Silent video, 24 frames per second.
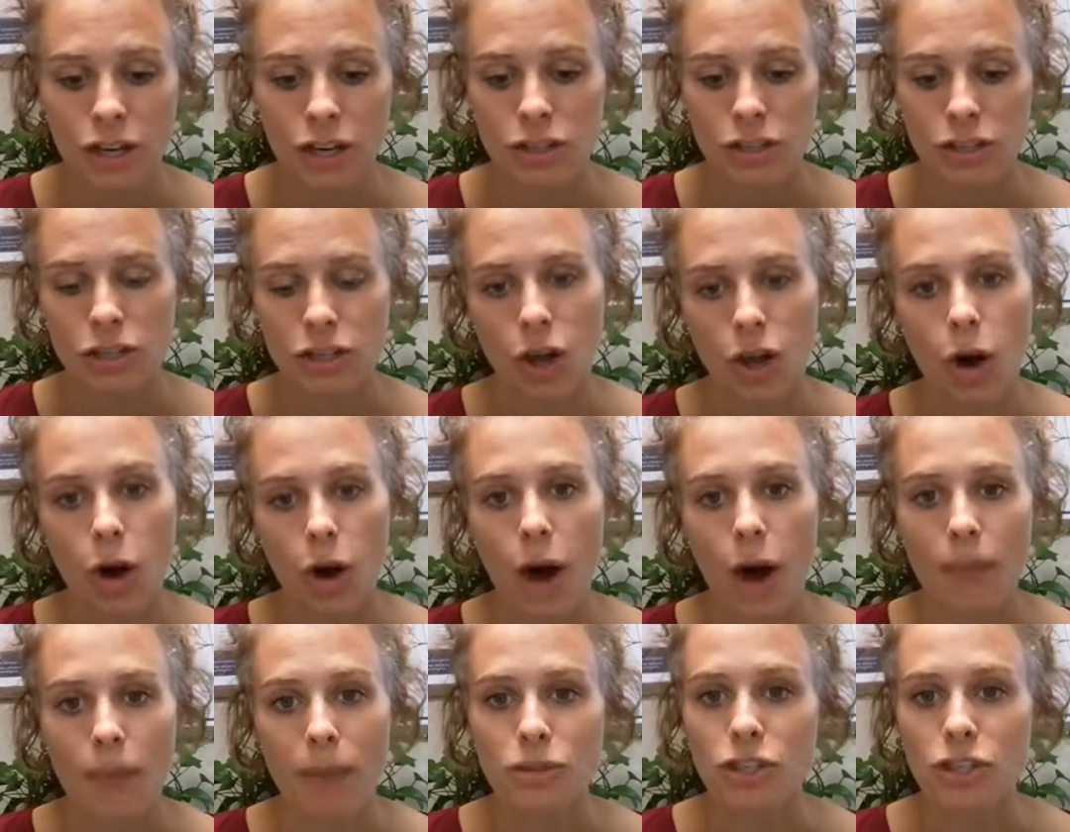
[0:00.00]
So
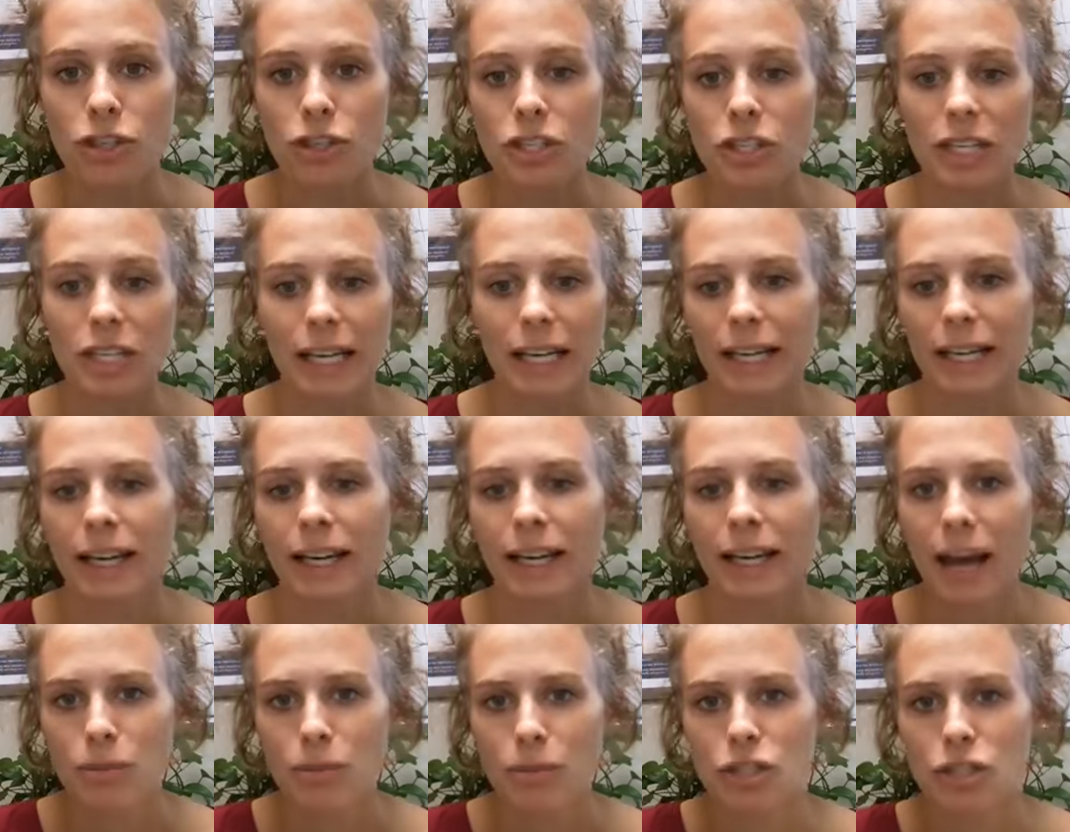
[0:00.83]
I'm just gonna
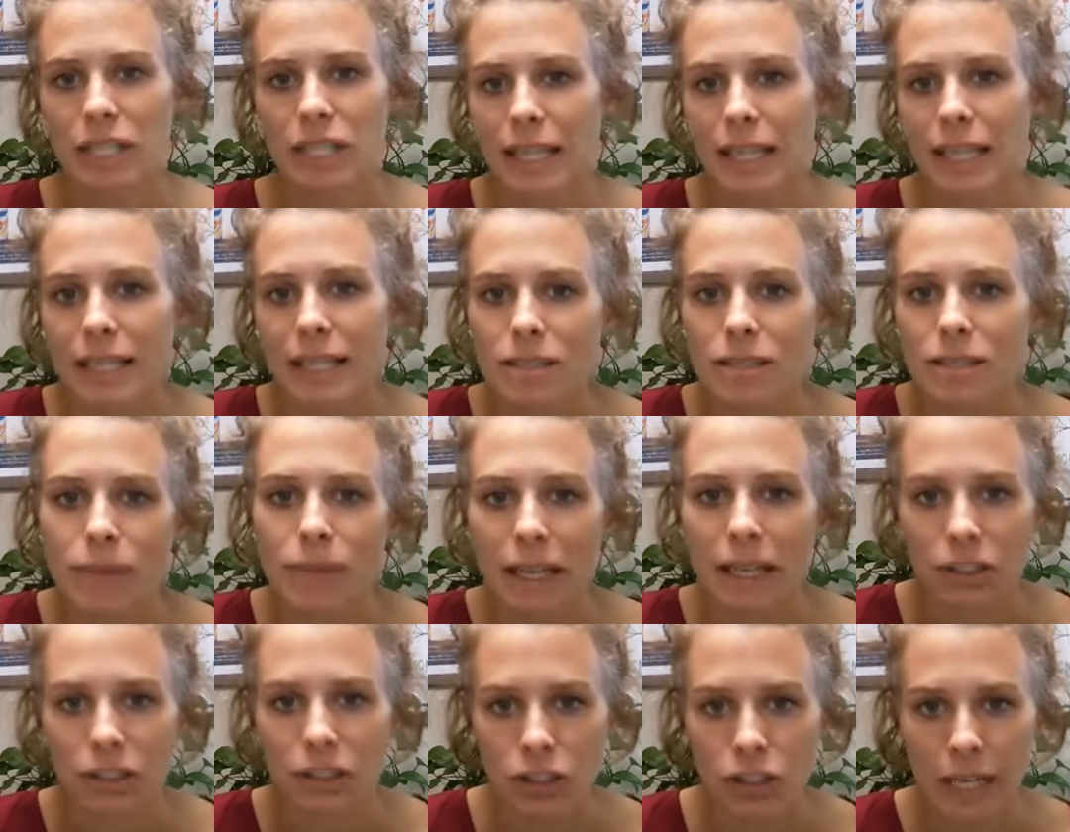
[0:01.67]
get to
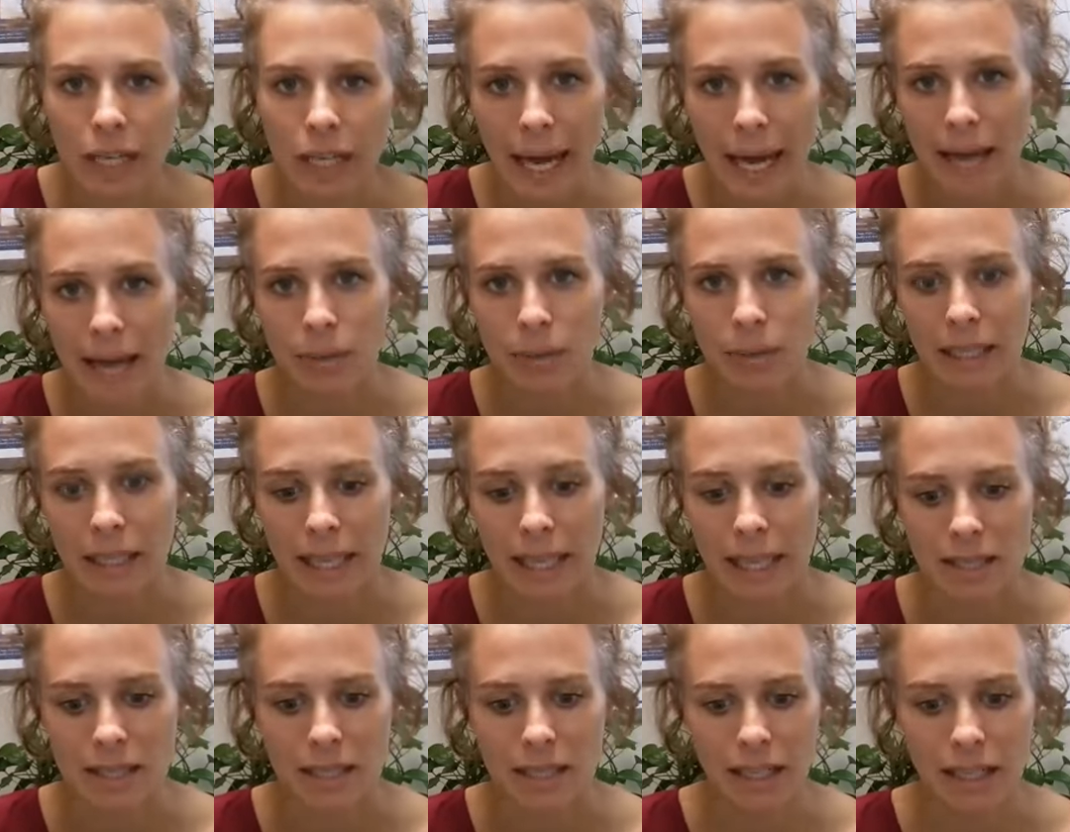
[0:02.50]
my little anatomy
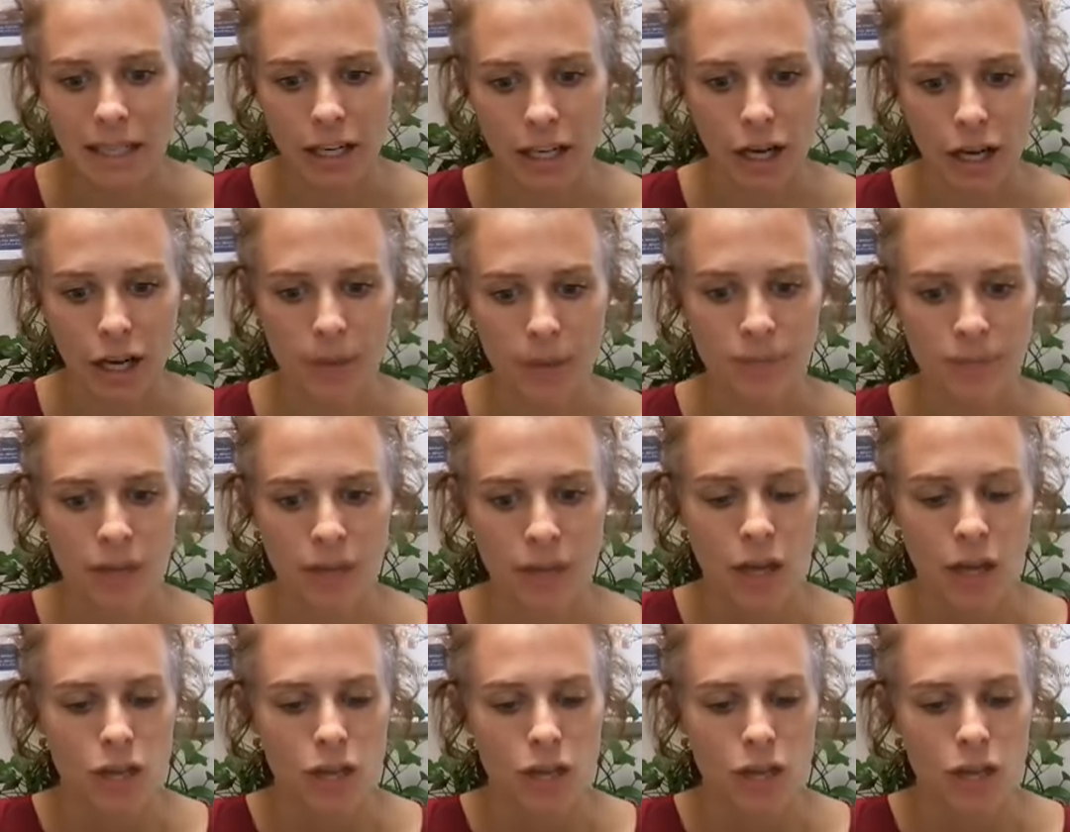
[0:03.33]
lesson here.